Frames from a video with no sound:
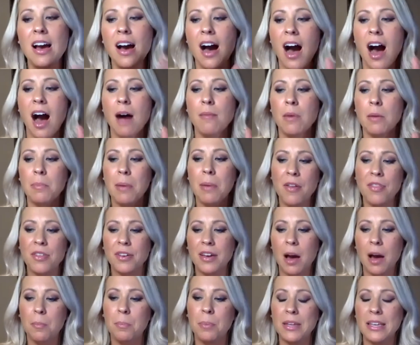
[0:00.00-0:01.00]
about the
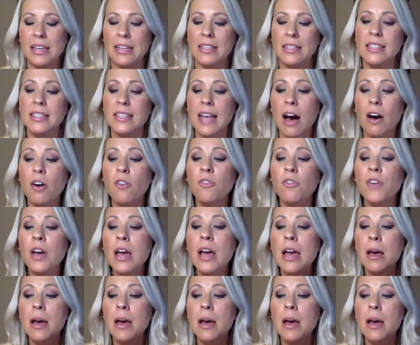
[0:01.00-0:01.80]
company itself,